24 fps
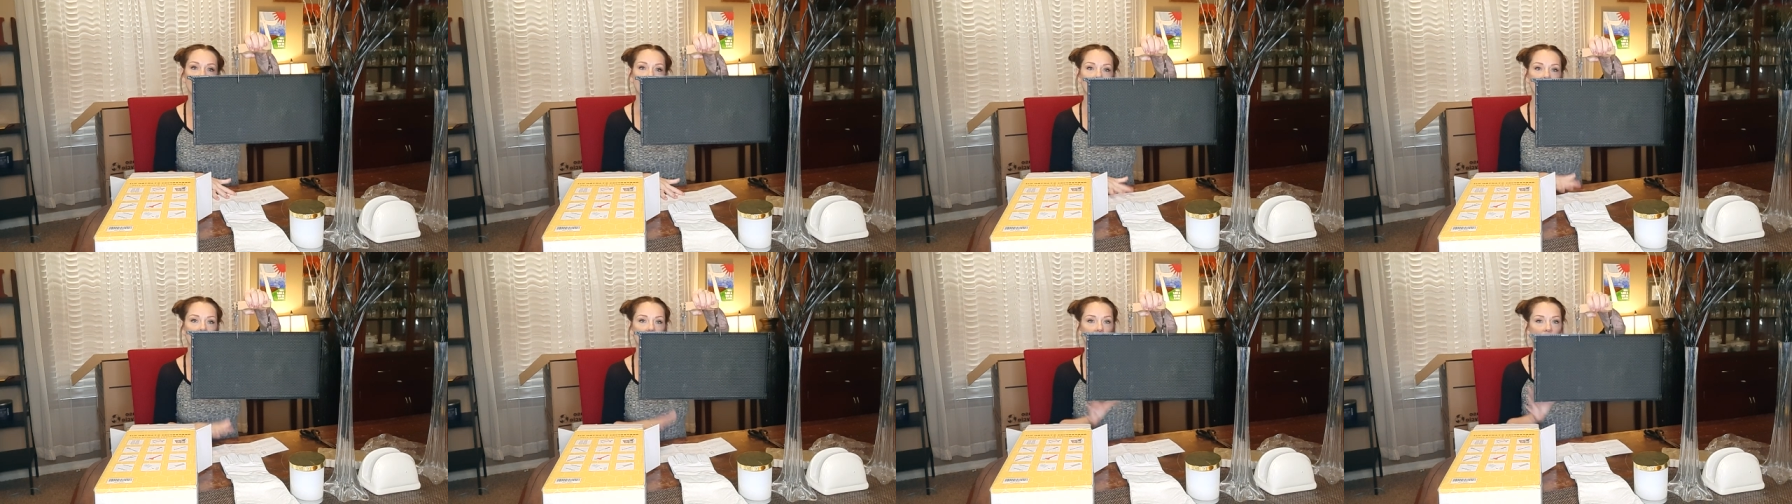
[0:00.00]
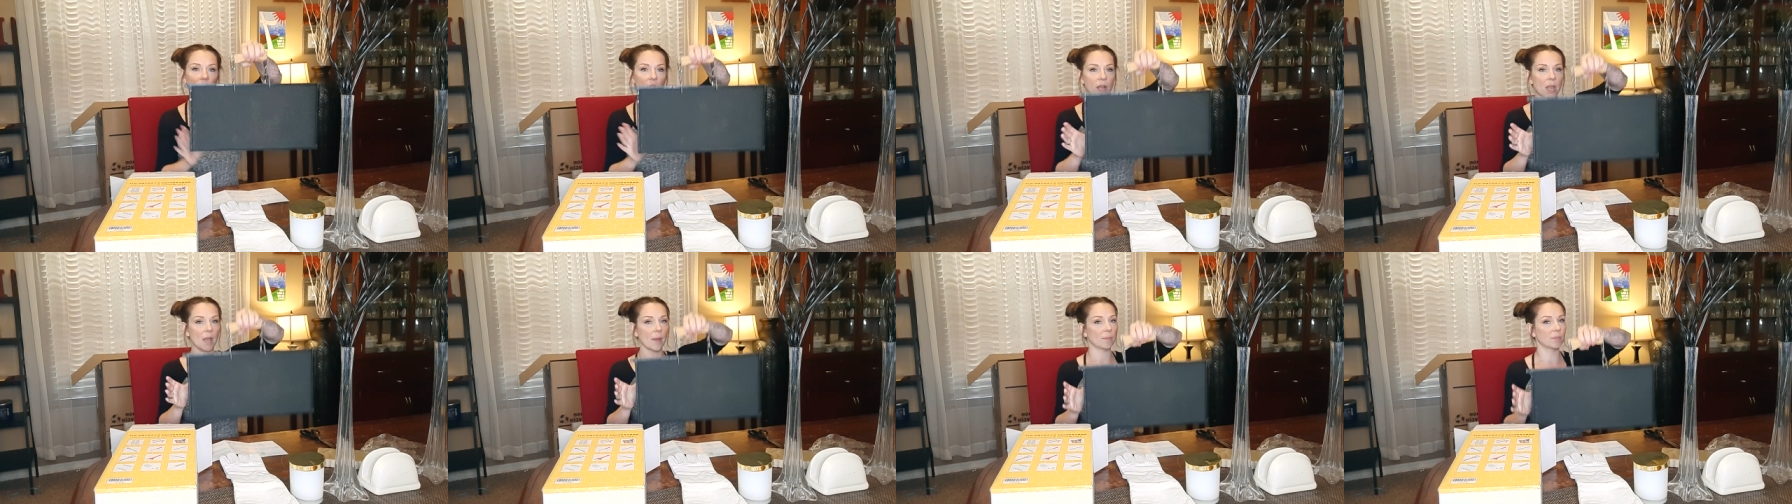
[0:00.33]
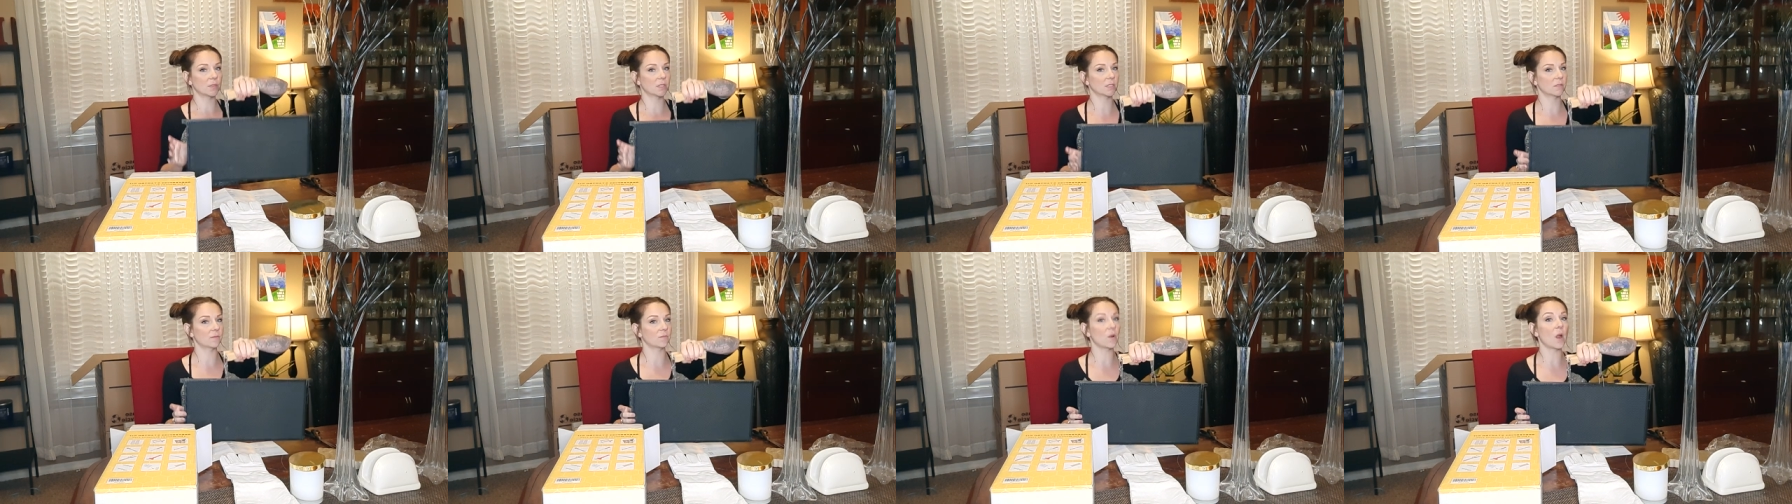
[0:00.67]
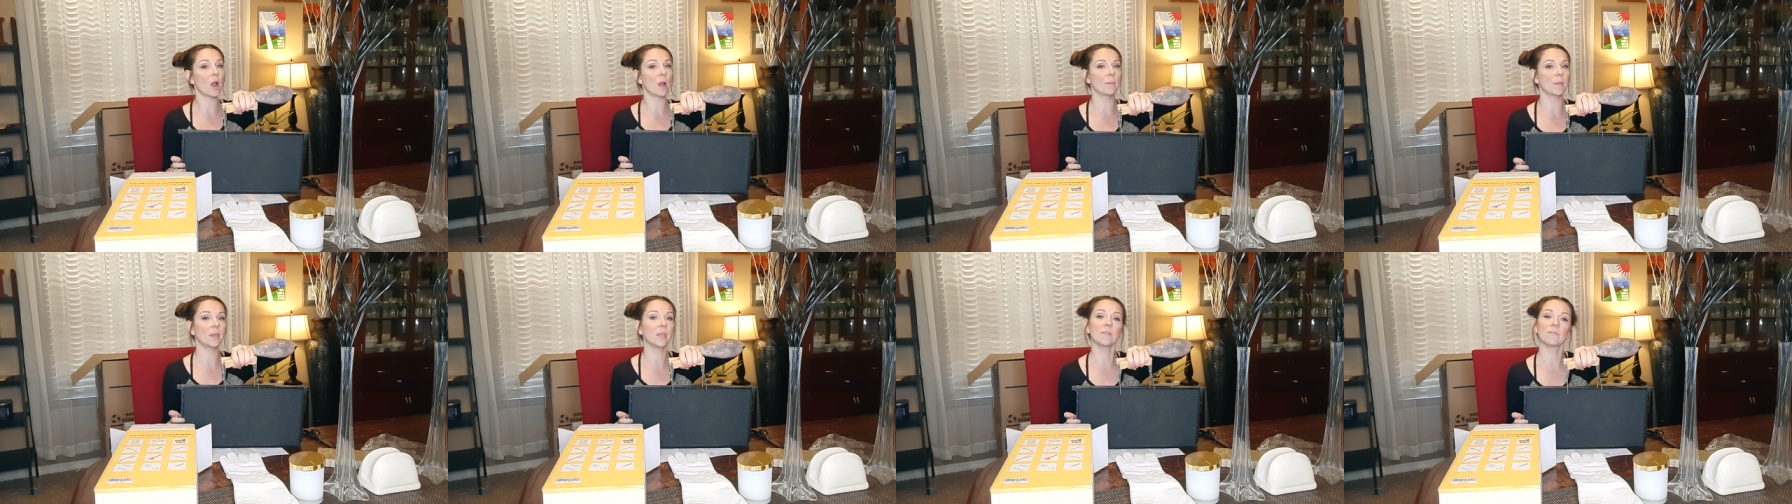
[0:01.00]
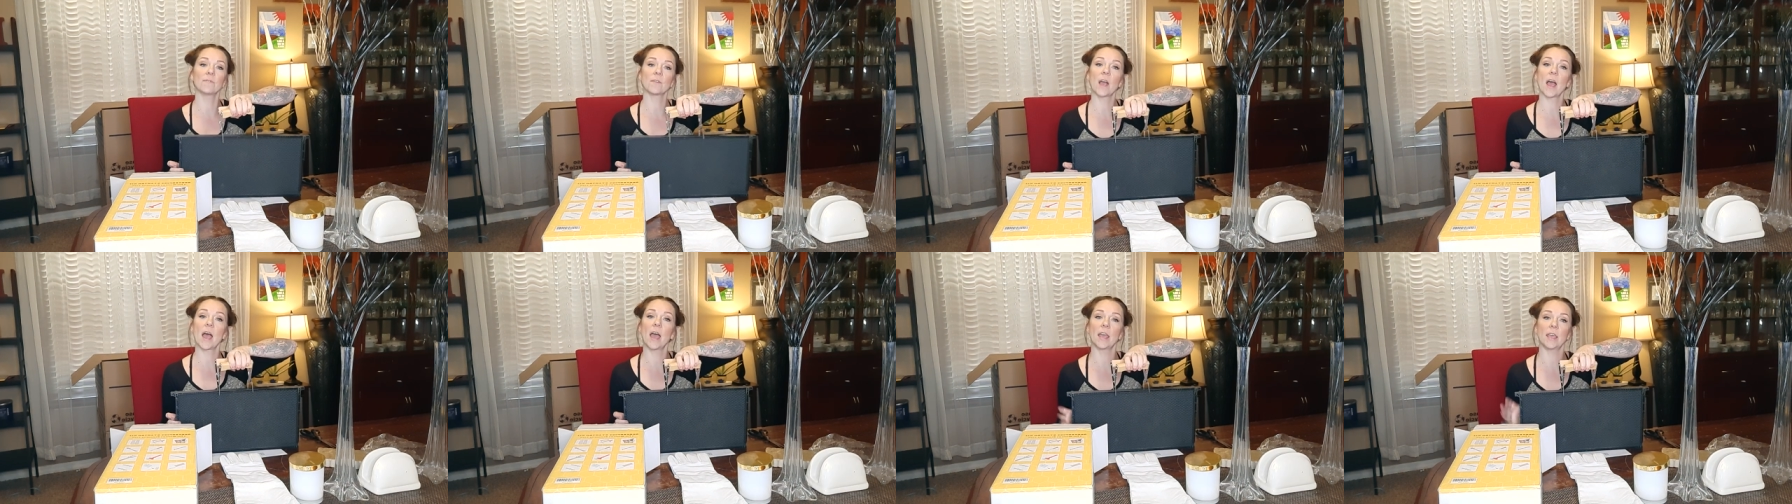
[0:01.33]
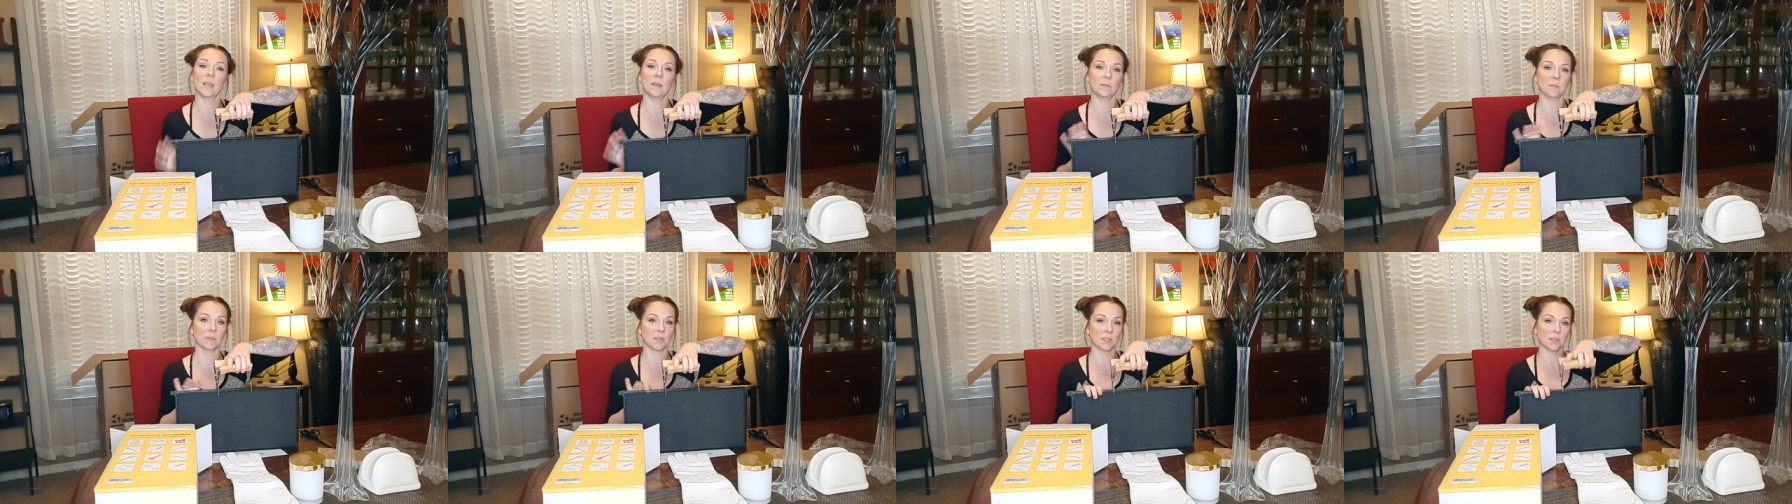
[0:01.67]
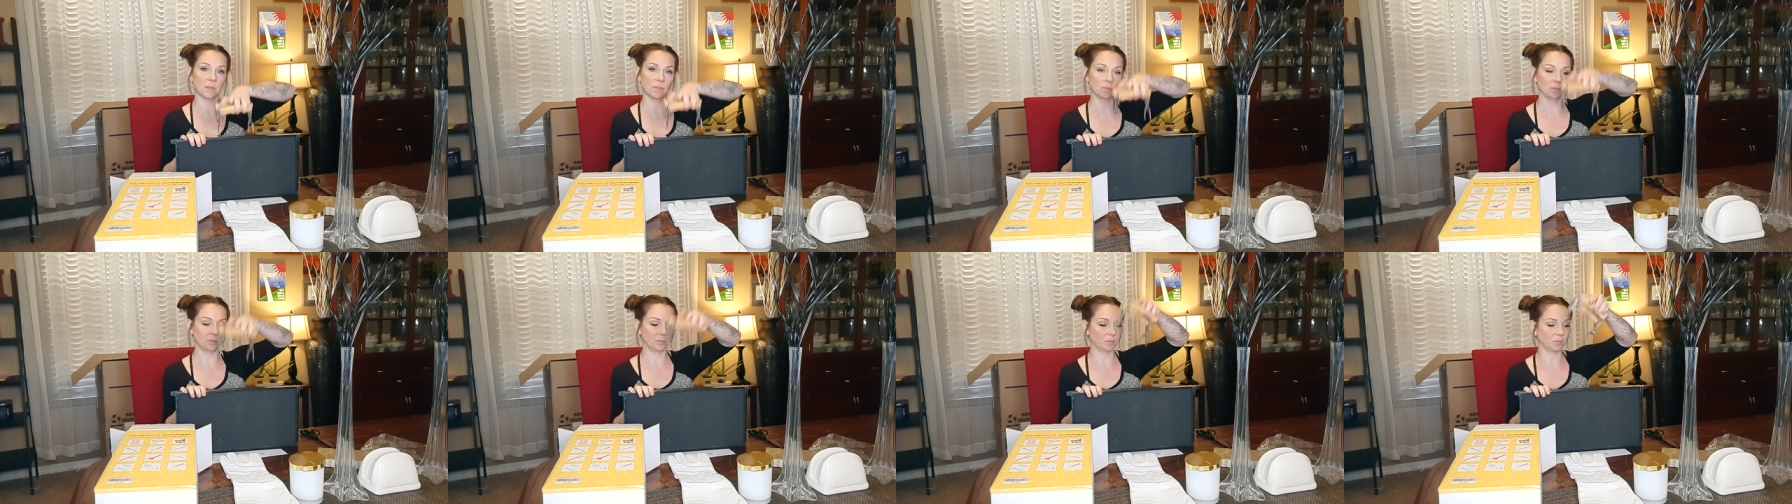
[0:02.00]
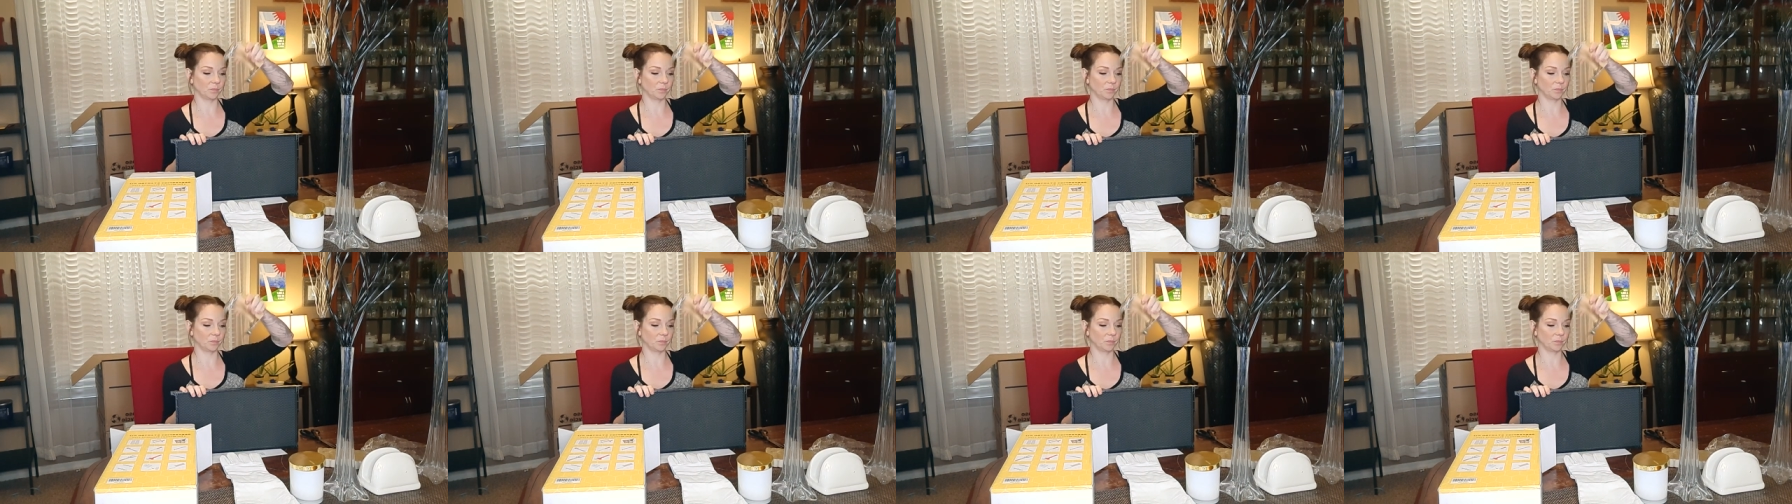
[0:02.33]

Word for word: Bee grips for bee frames.